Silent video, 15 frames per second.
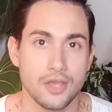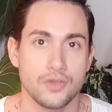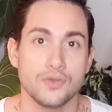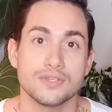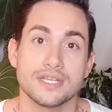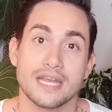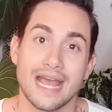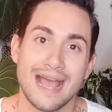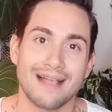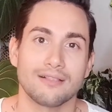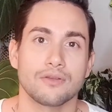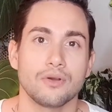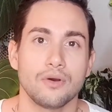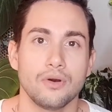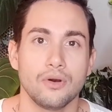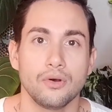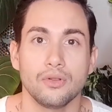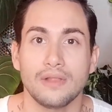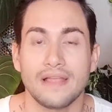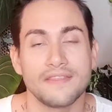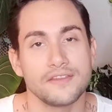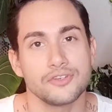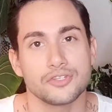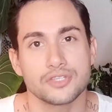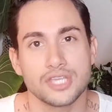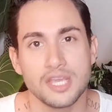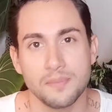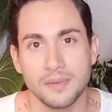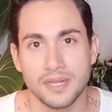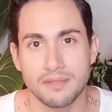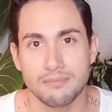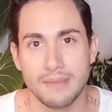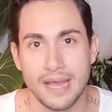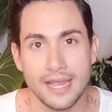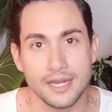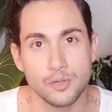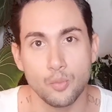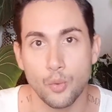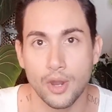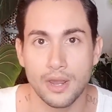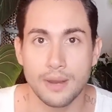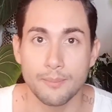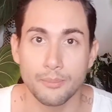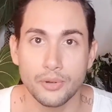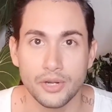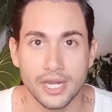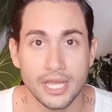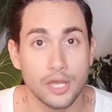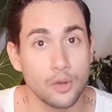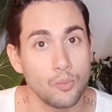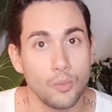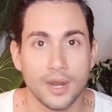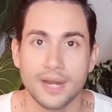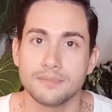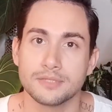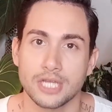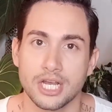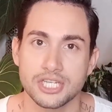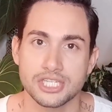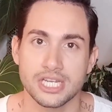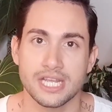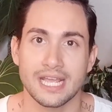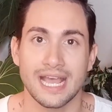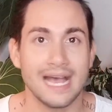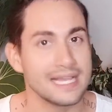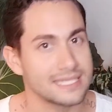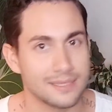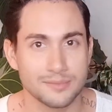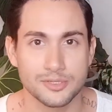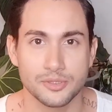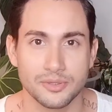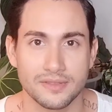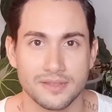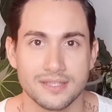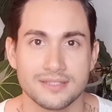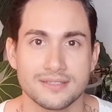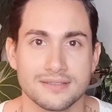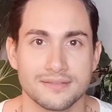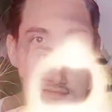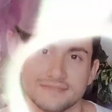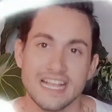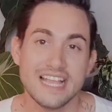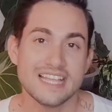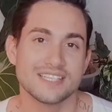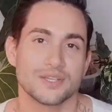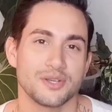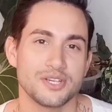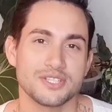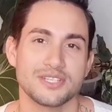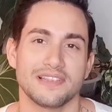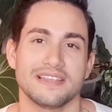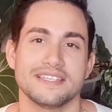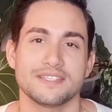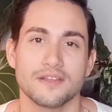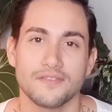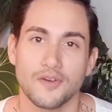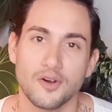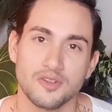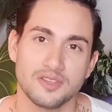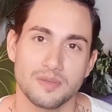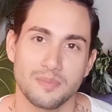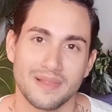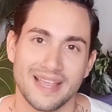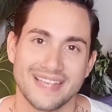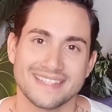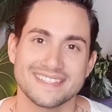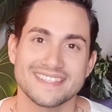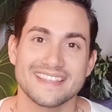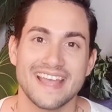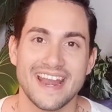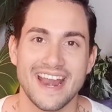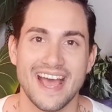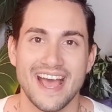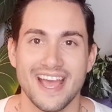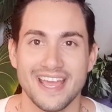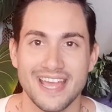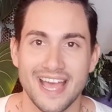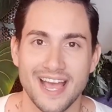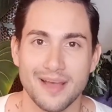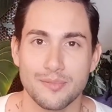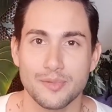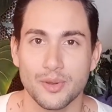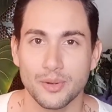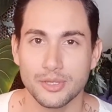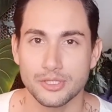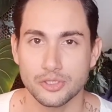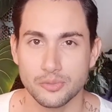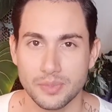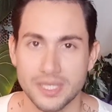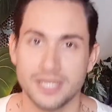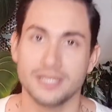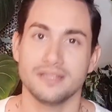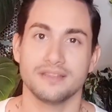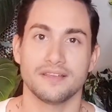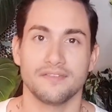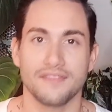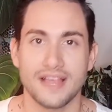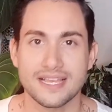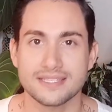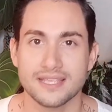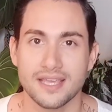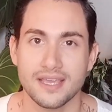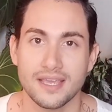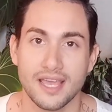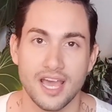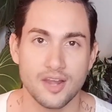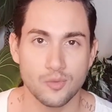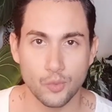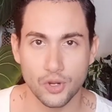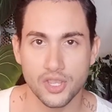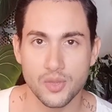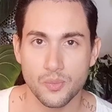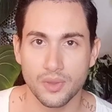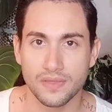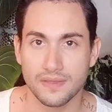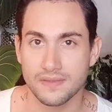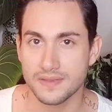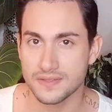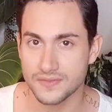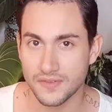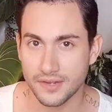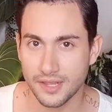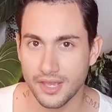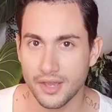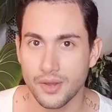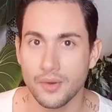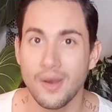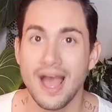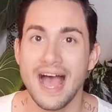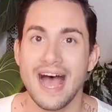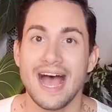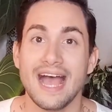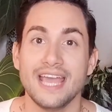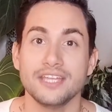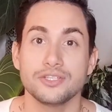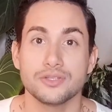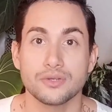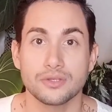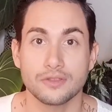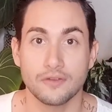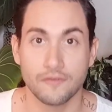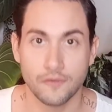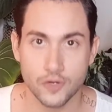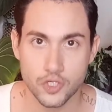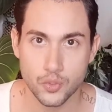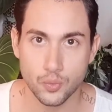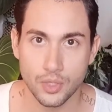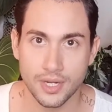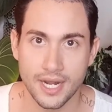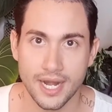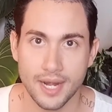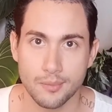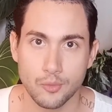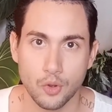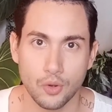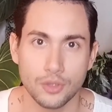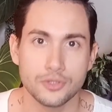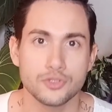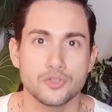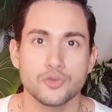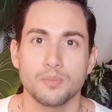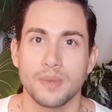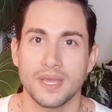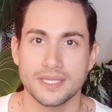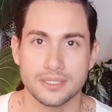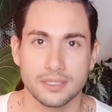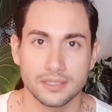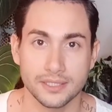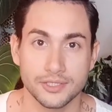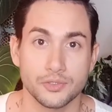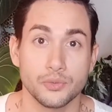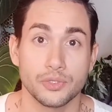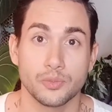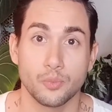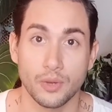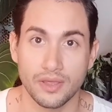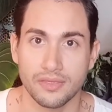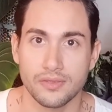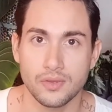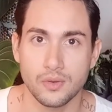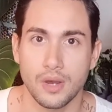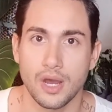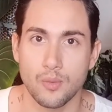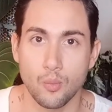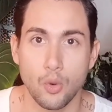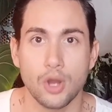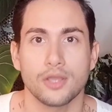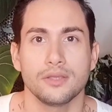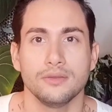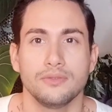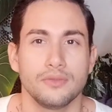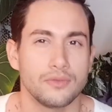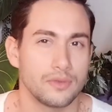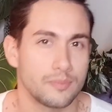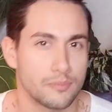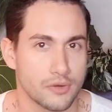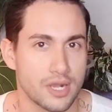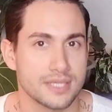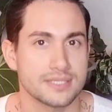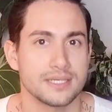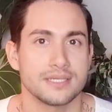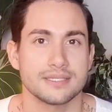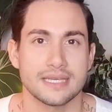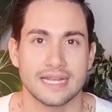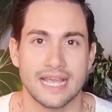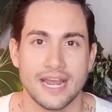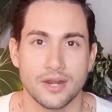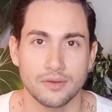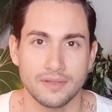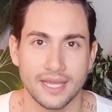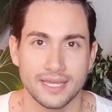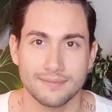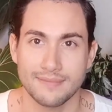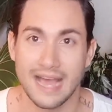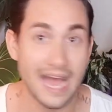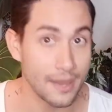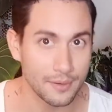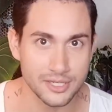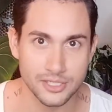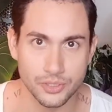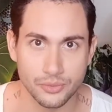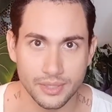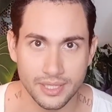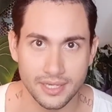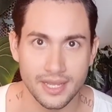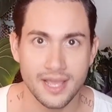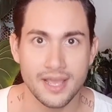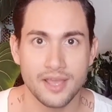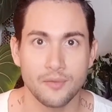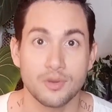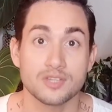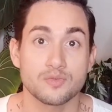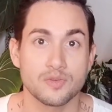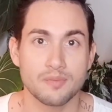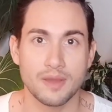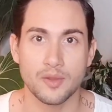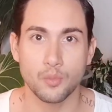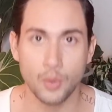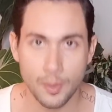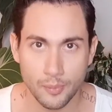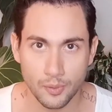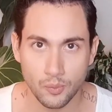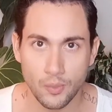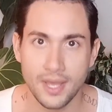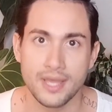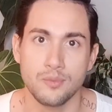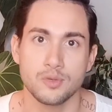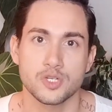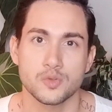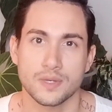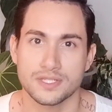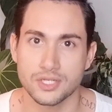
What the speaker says: using alcohol, and then just keeping in mind where I'm putting and what I'm touching as I'm doing this. So here's the list of all the plants that I am going to be deflasking and working with in this video. I took the first one and I'm going to basically do it with you and walk you through the process and kind of like how I do it. It was with my Whipple Way, which was